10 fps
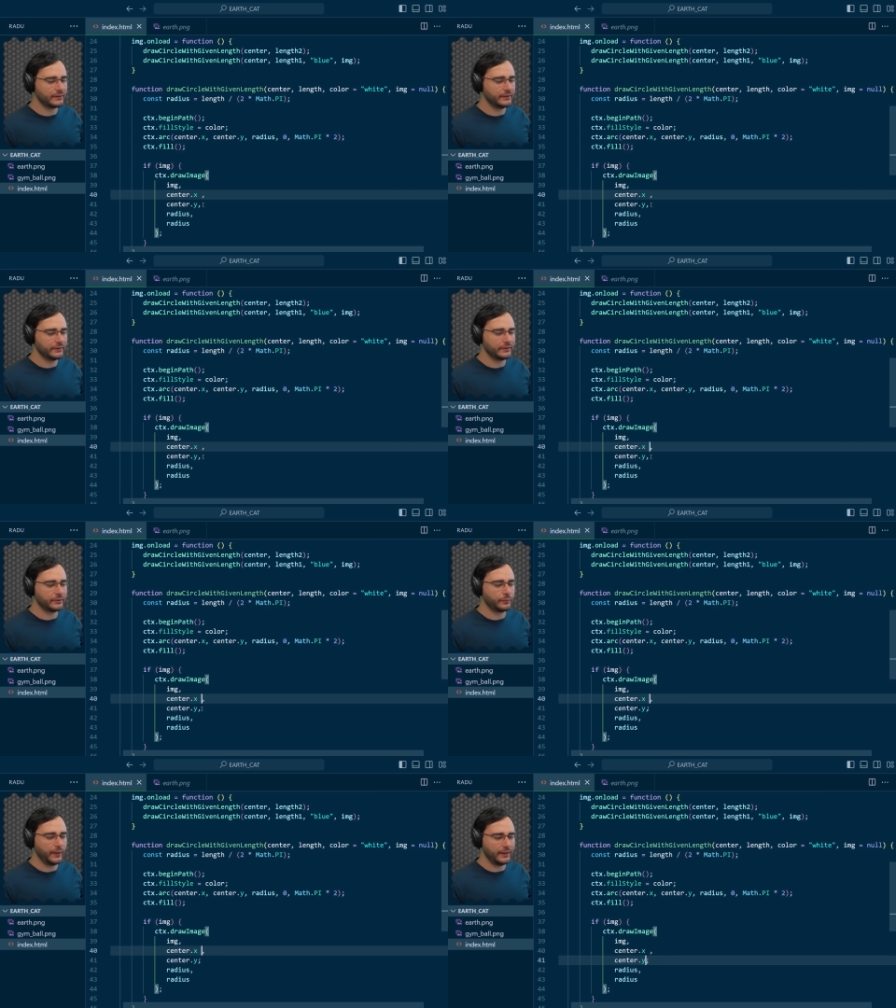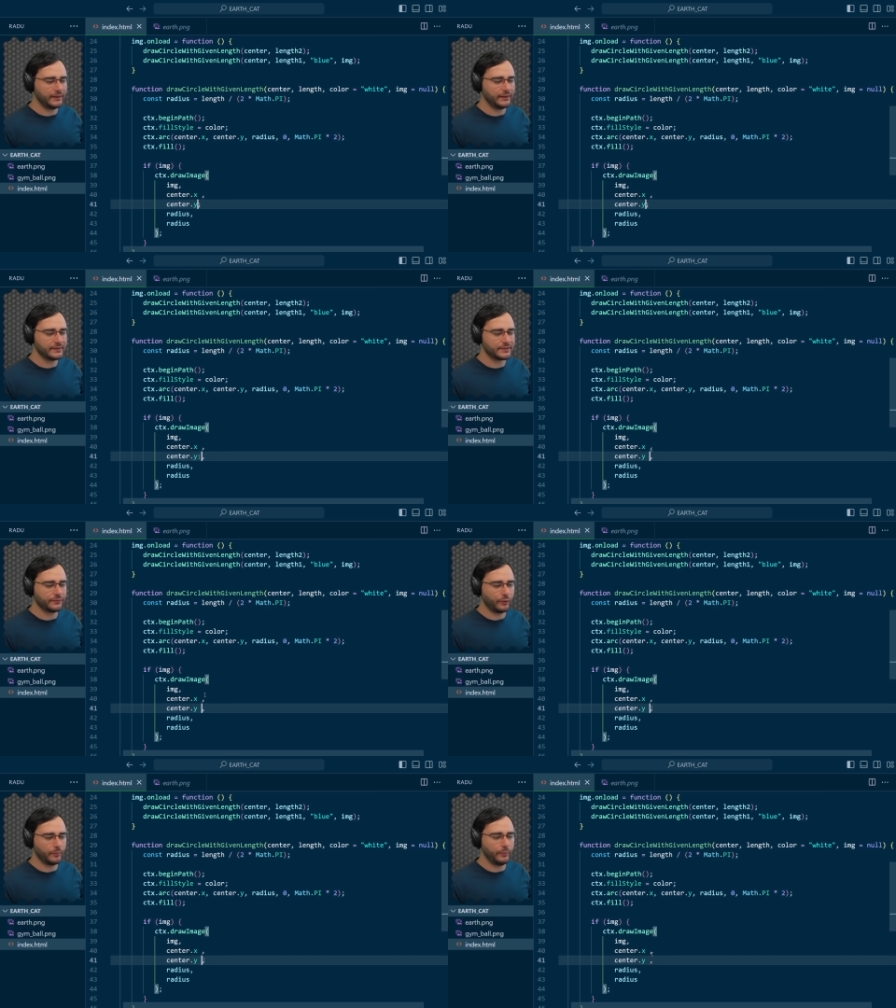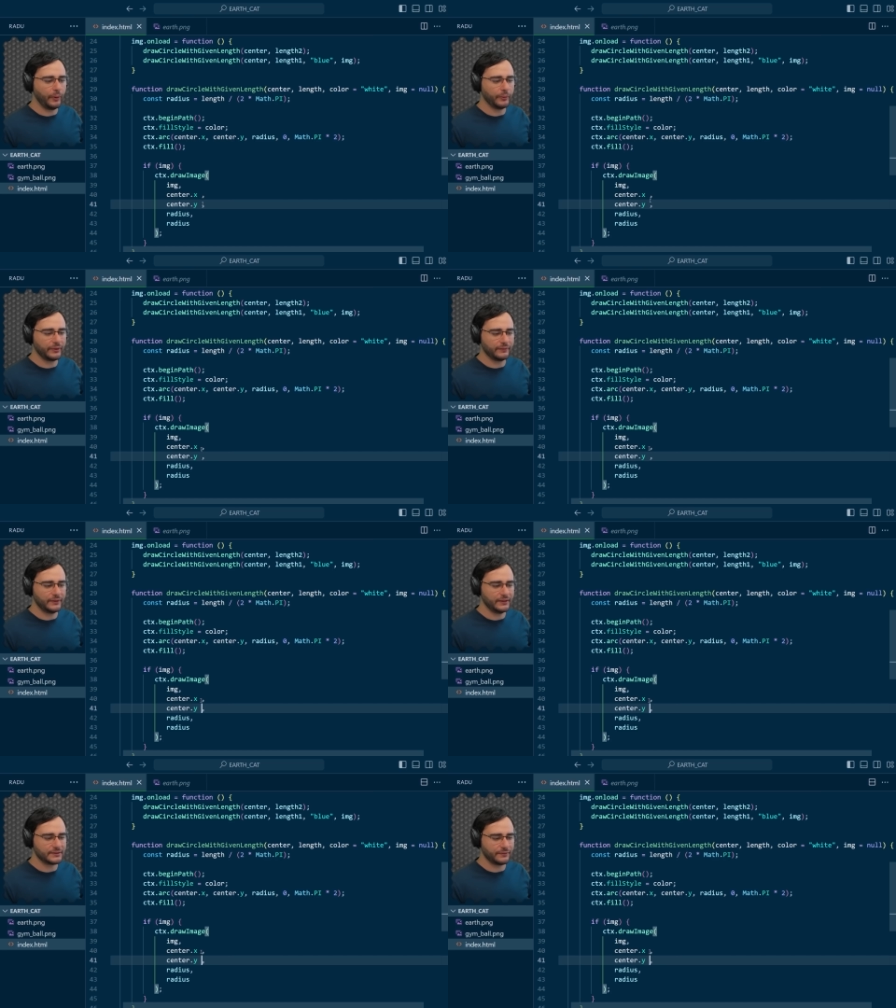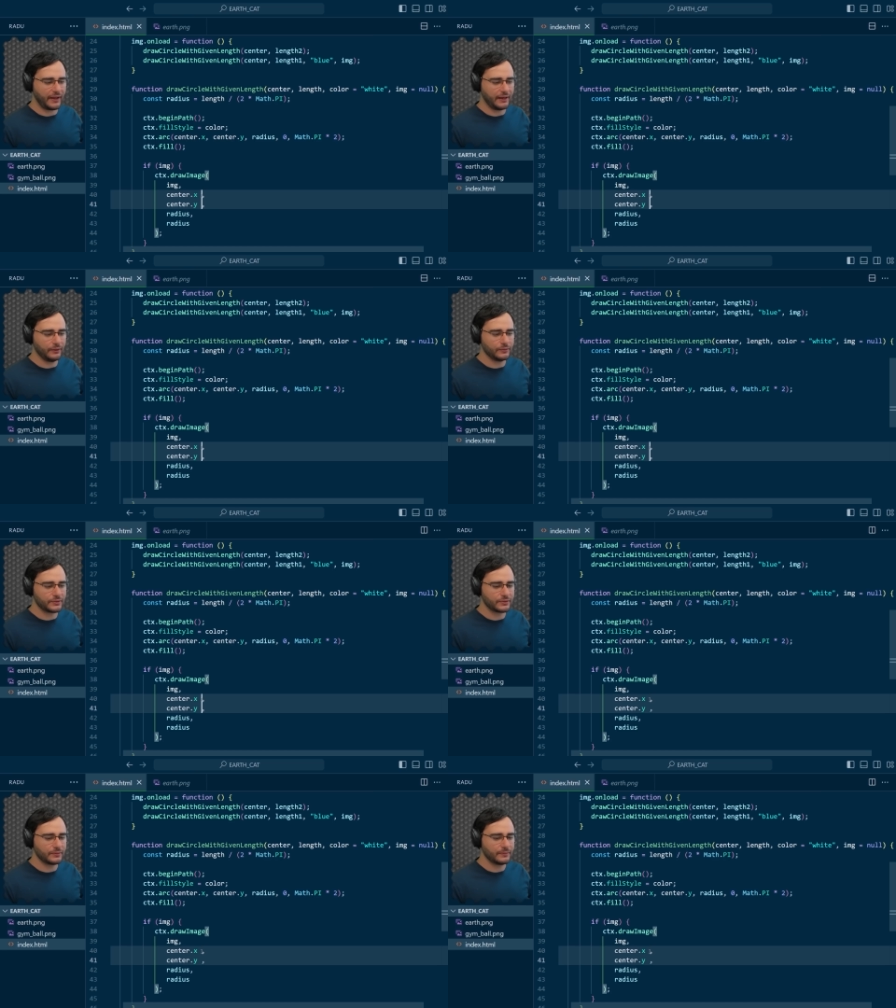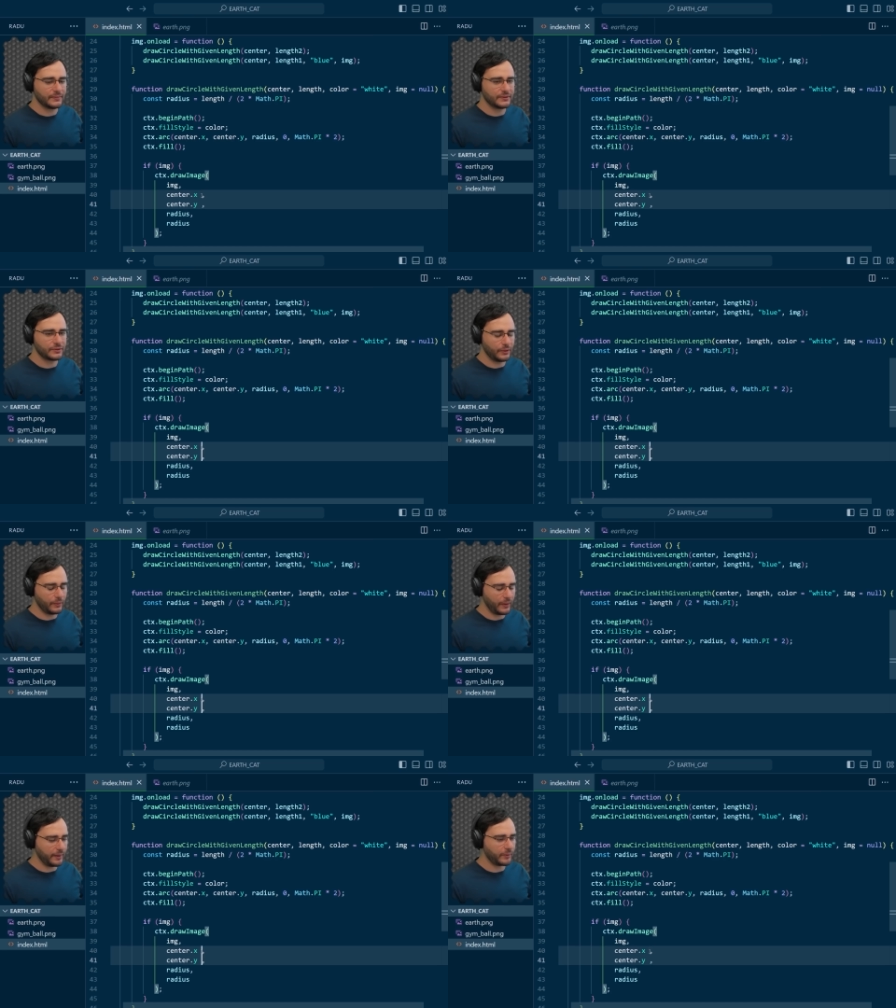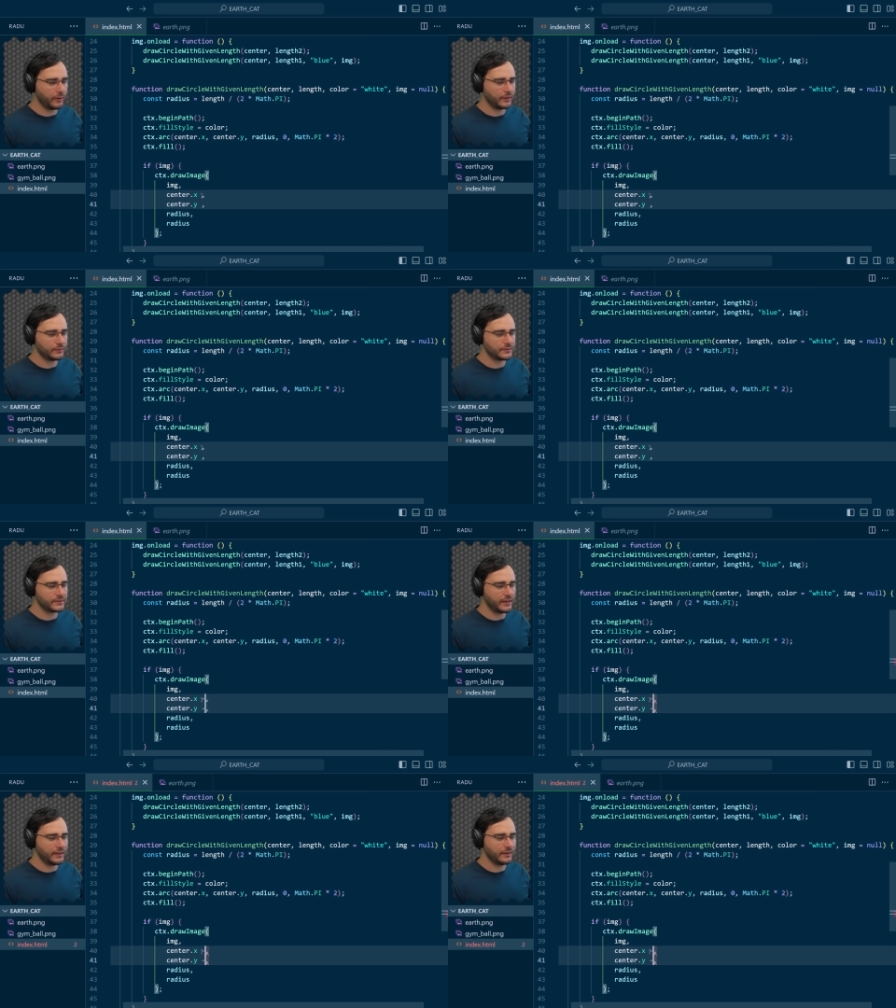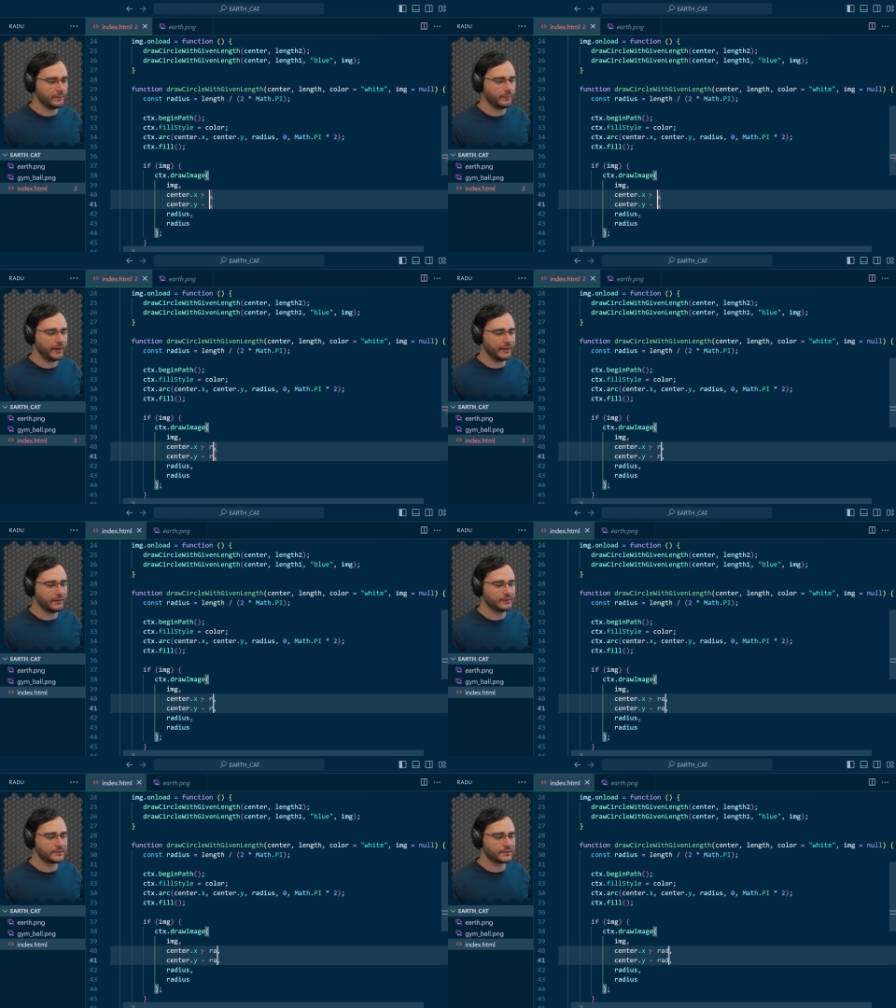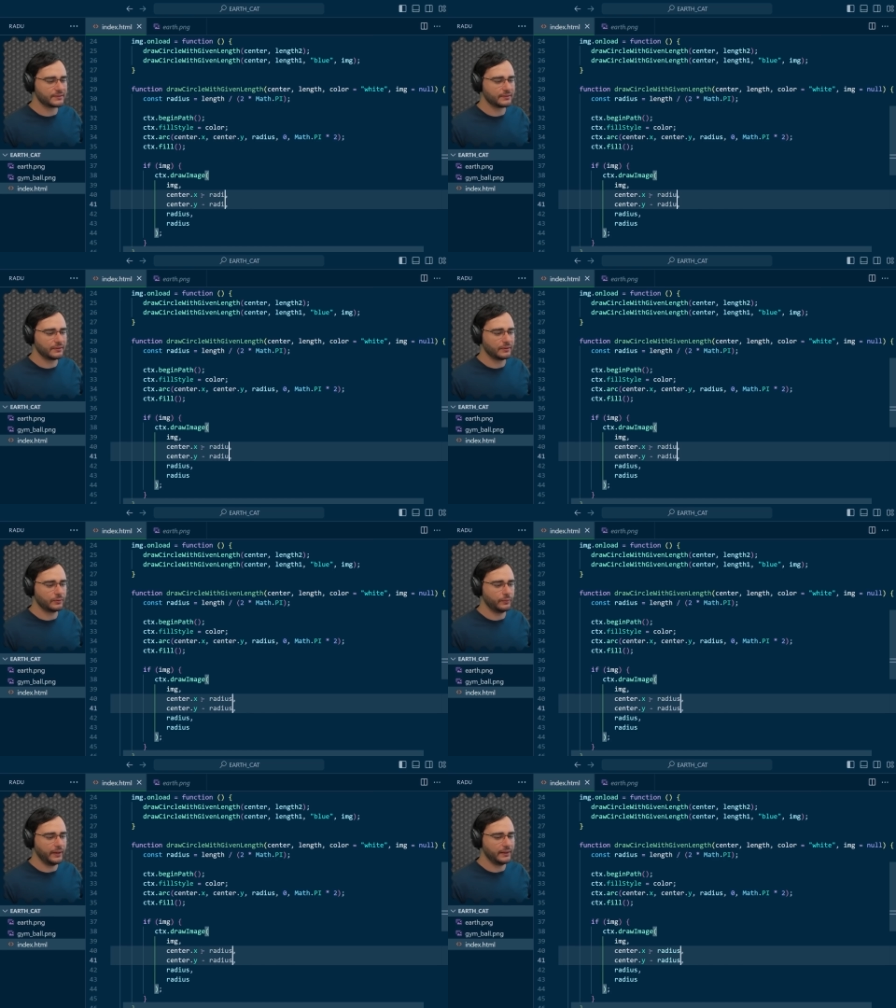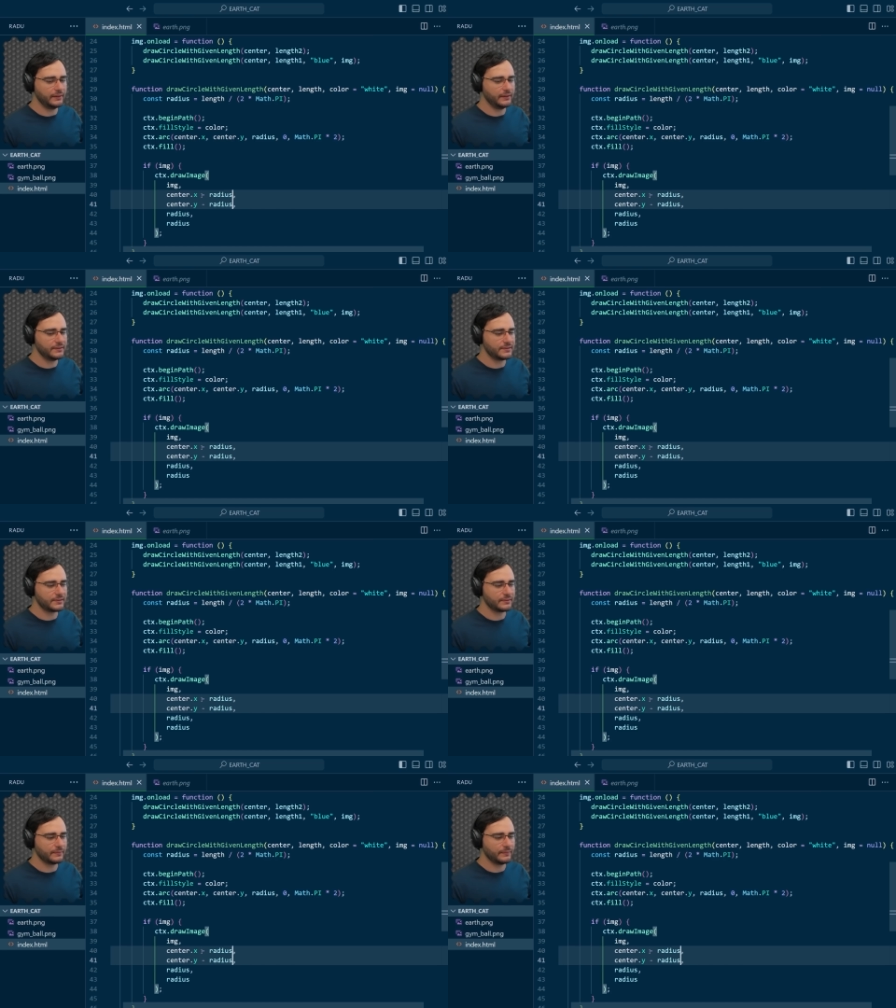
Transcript: the radius for both of these values. So I'm going to say minus radius.